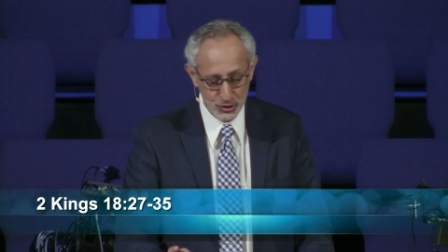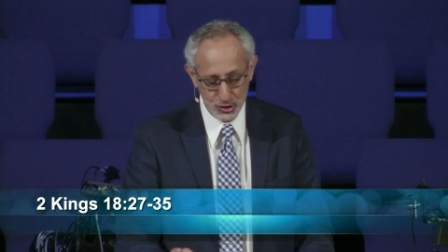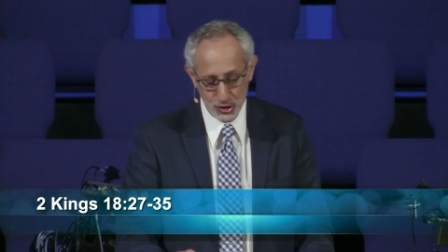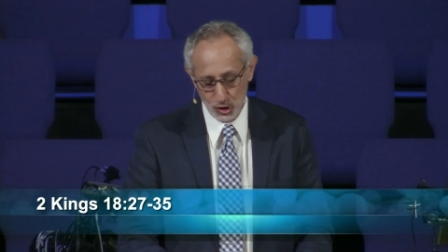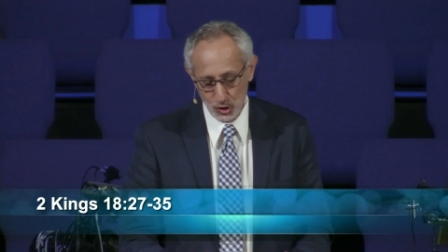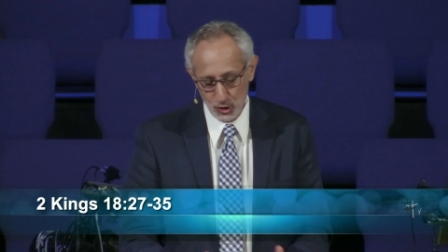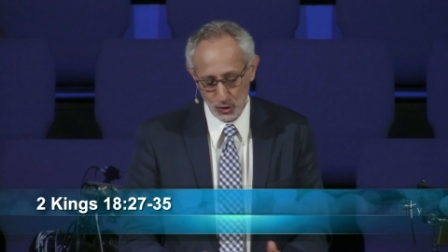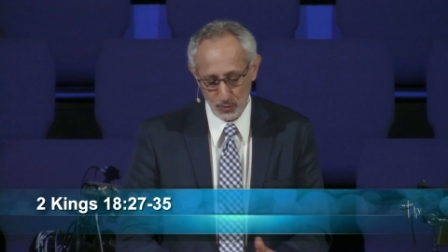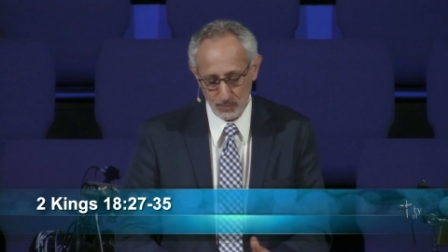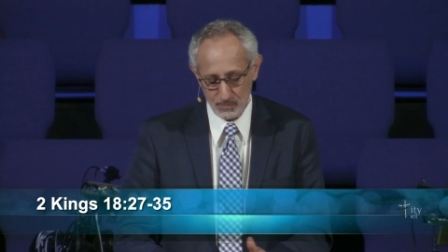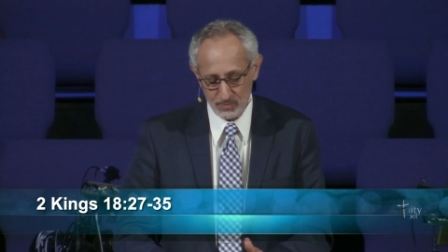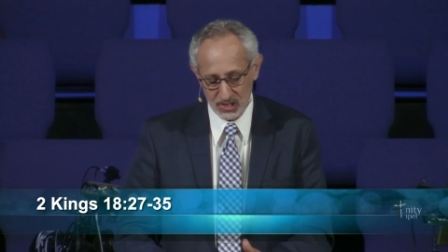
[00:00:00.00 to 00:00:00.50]

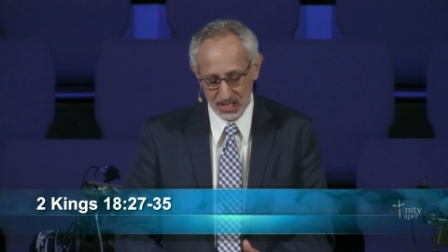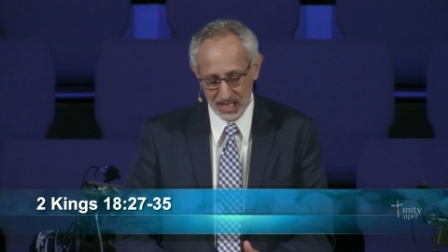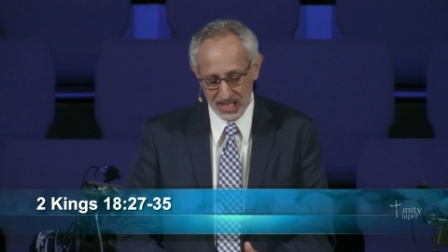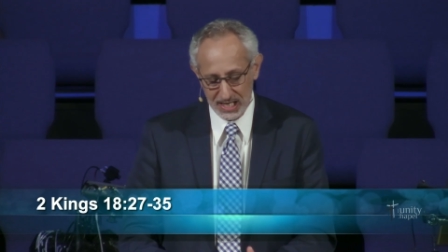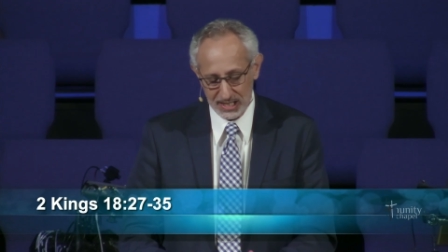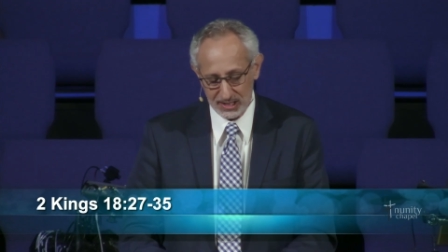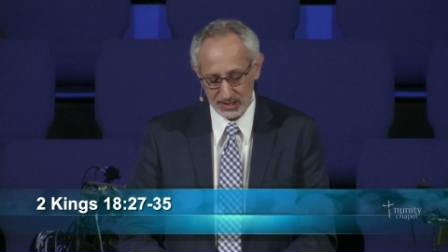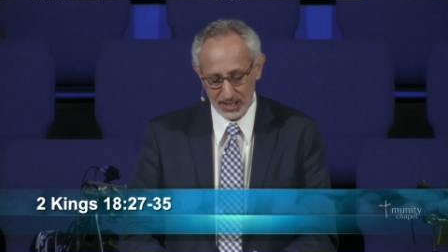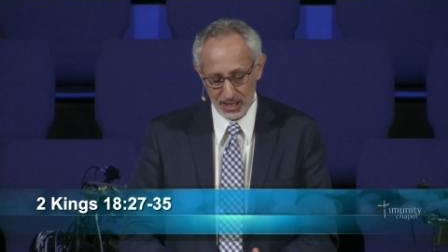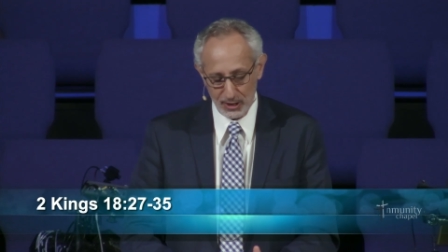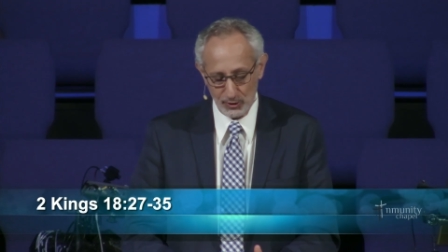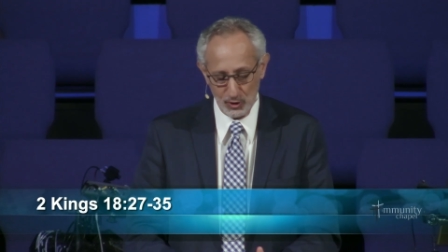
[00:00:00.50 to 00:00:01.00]
doomed to
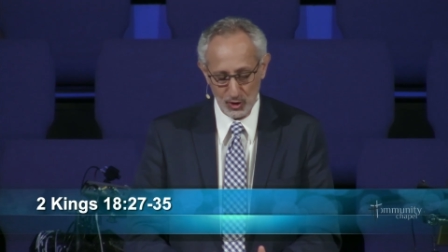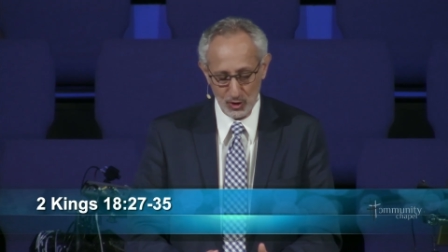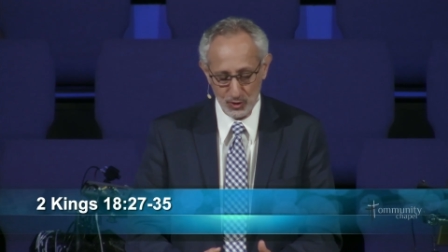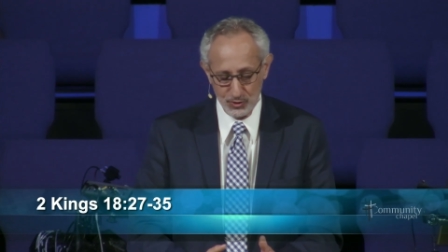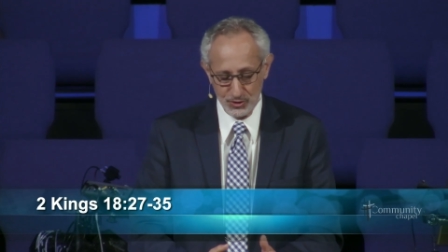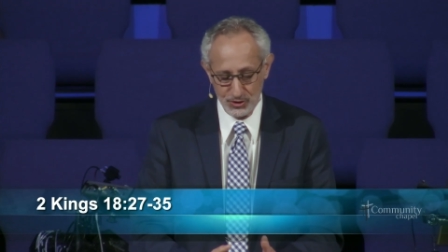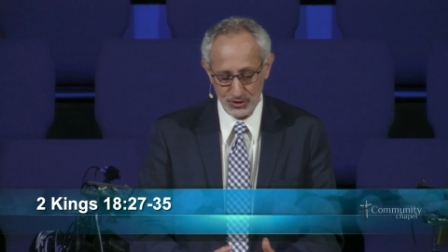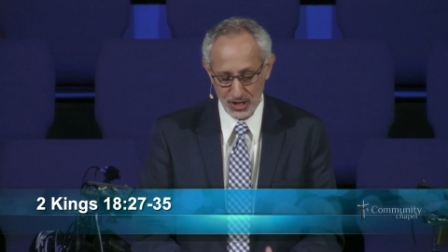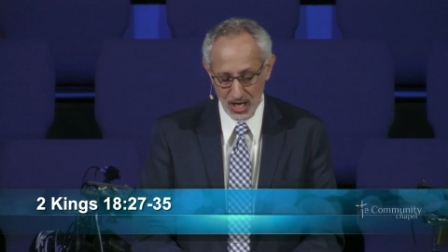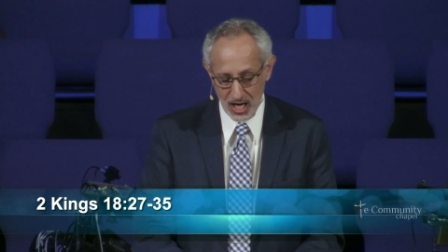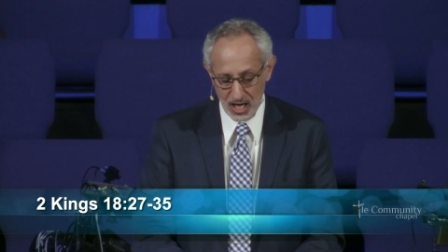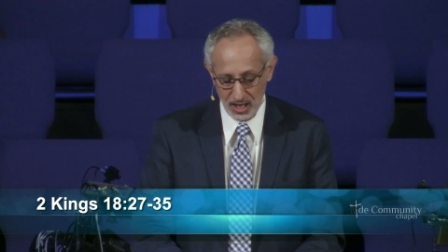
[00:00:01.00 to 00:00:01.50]
eat their
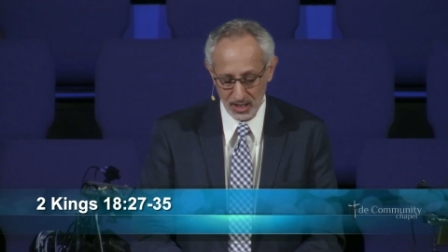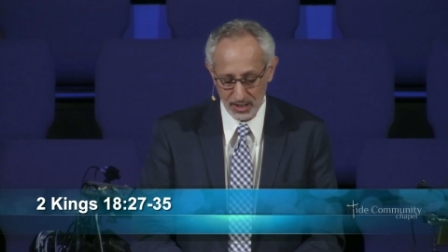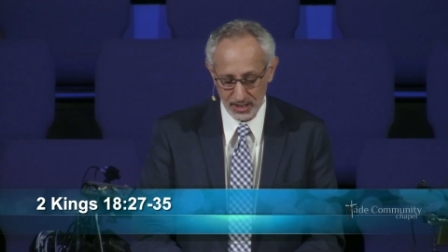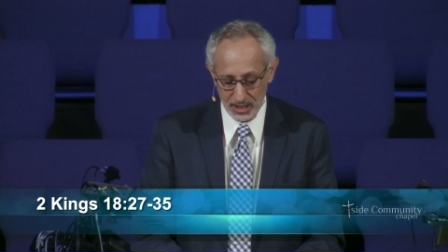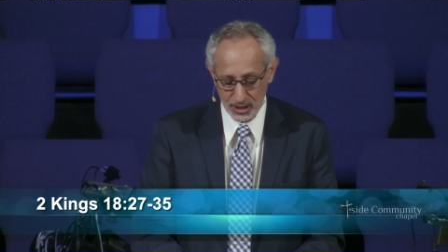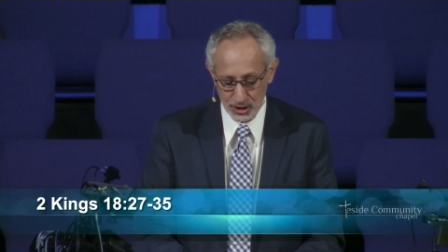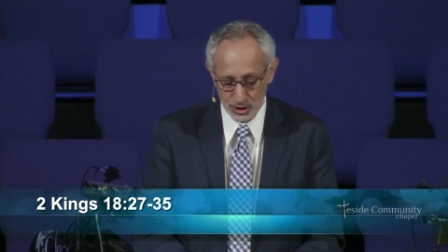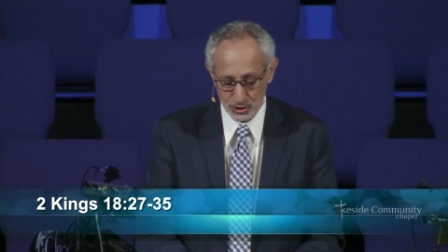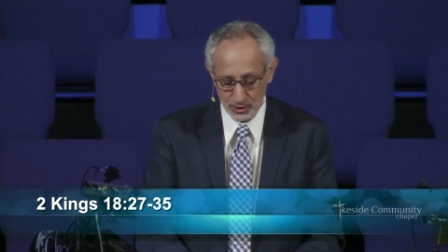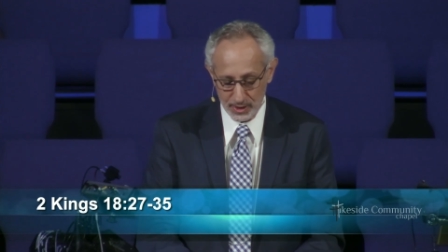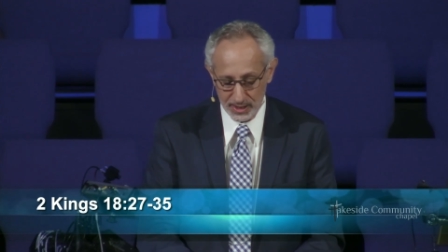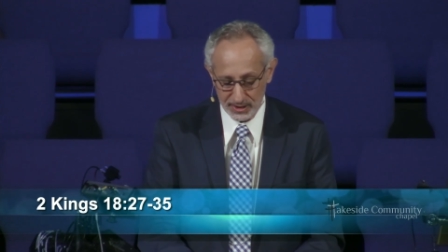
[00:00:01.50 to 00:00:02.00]
own
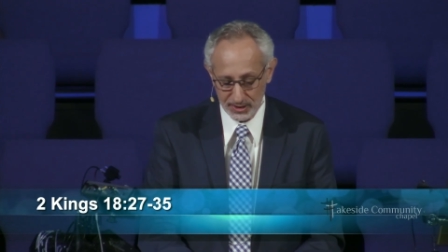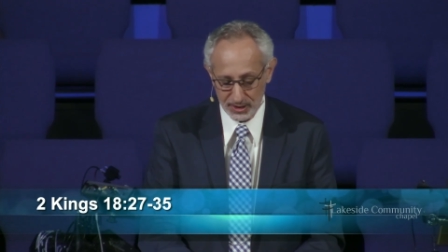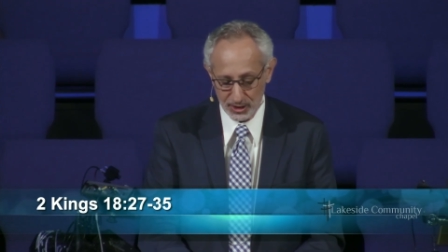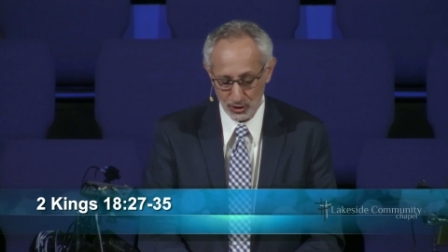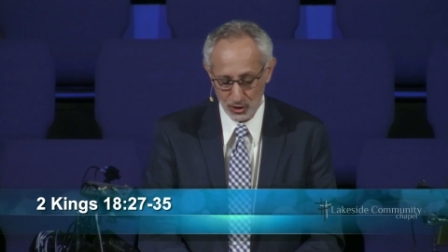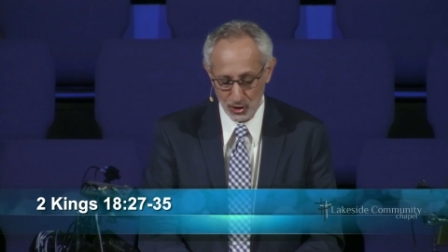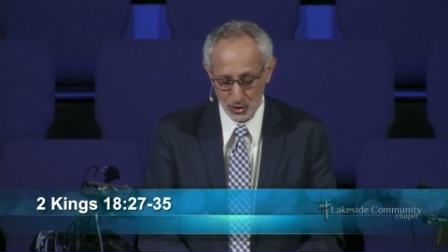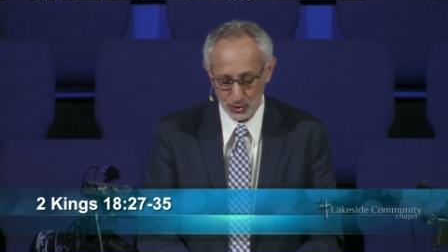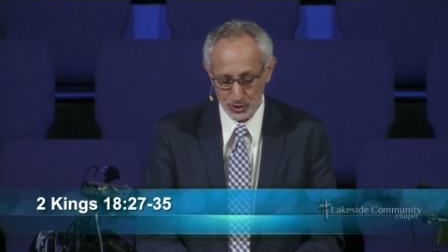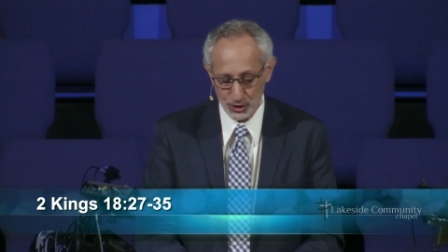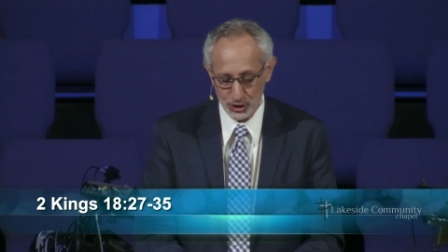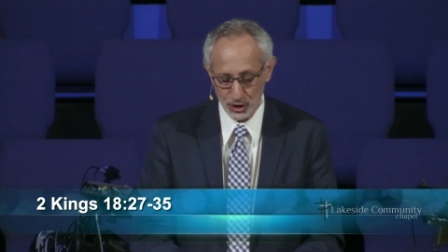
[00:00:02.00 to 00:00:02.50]
dung and drink
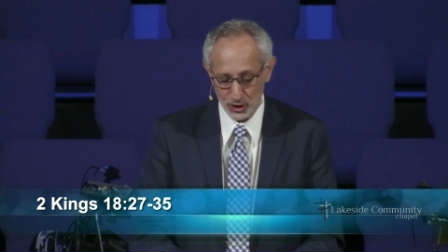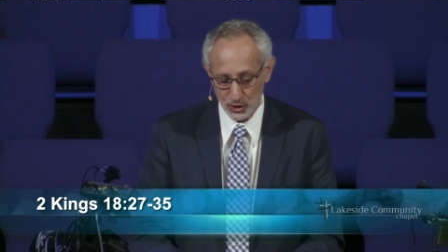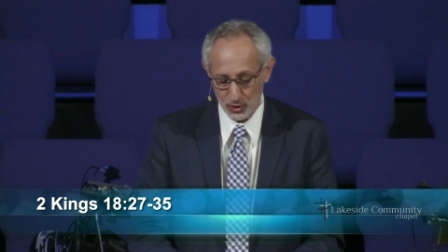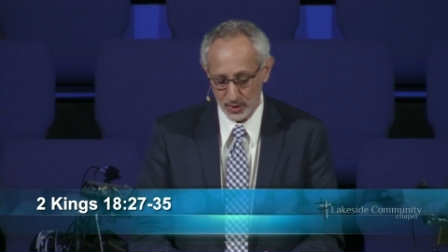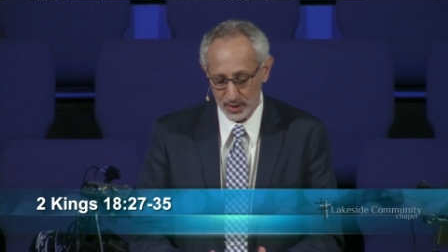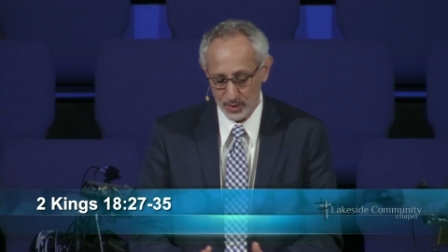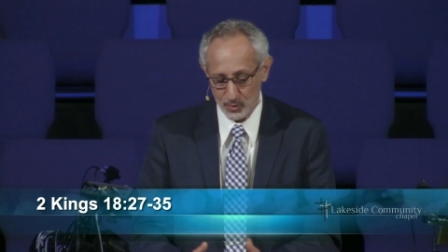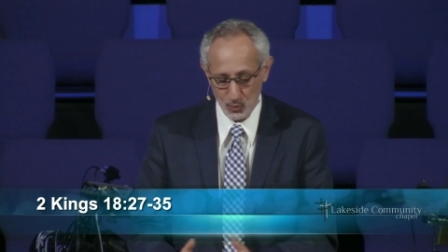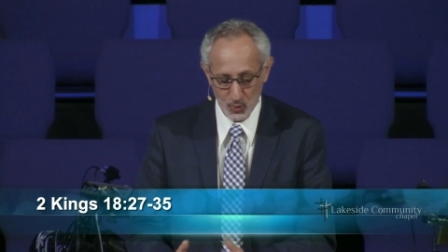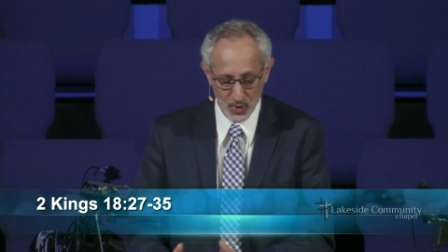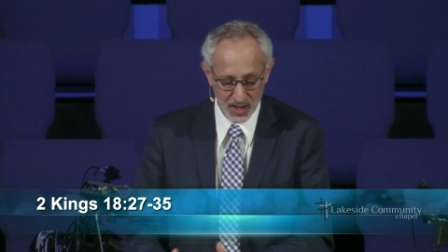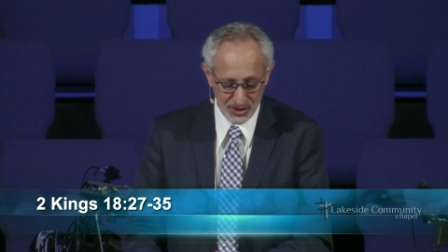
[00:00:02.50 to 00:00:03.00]
their own
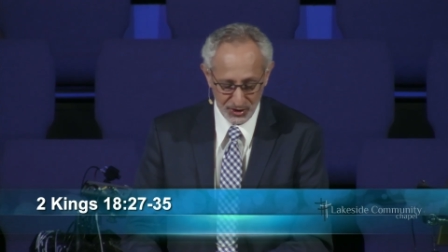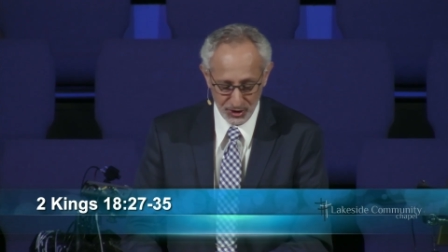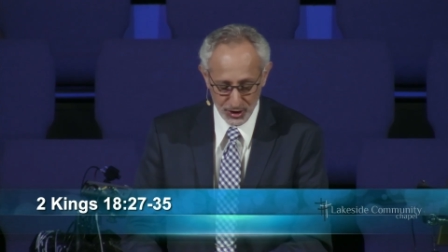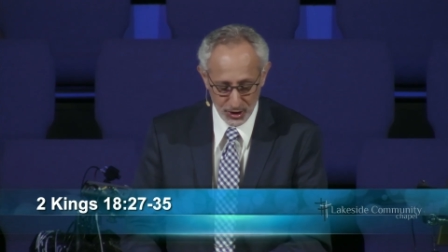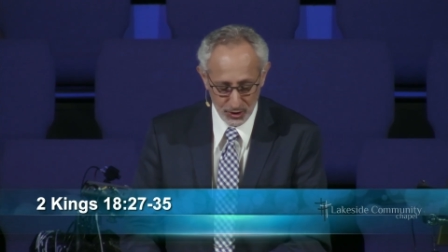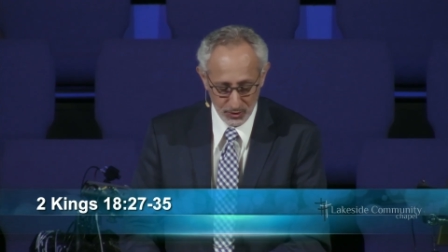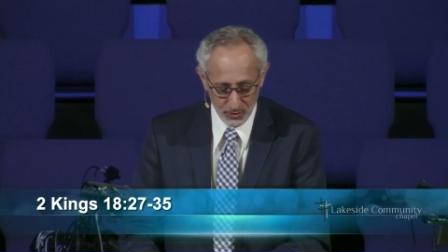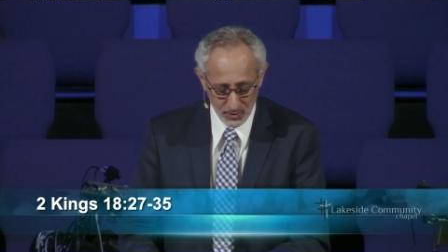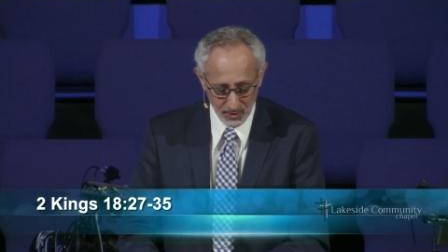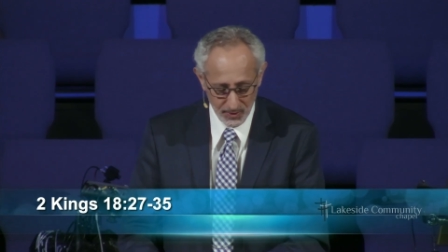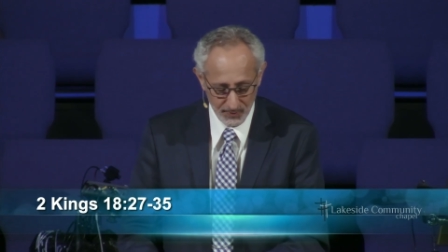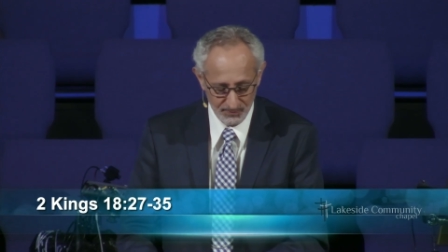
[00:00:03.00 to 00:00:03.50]
urine with
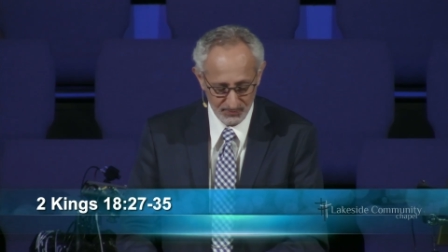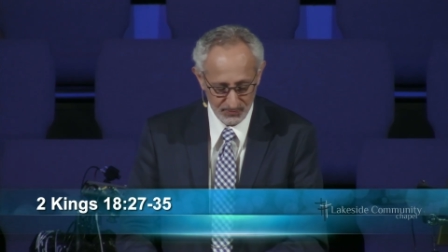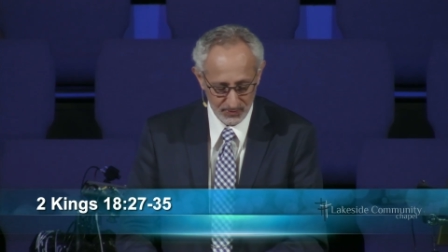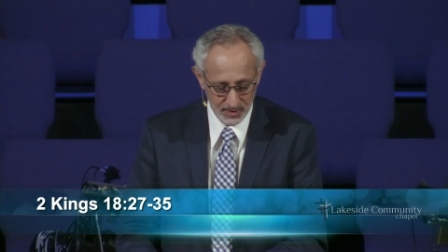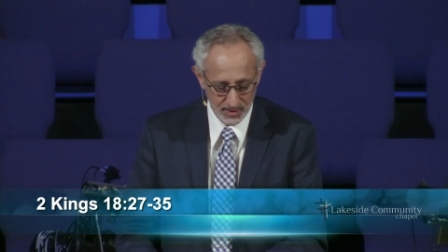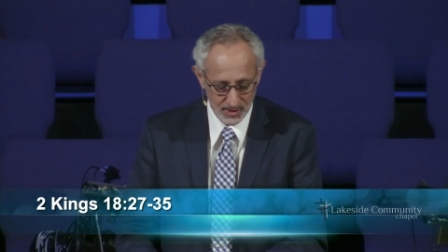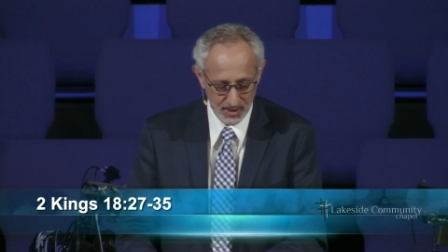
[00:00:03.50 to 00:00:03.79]
you?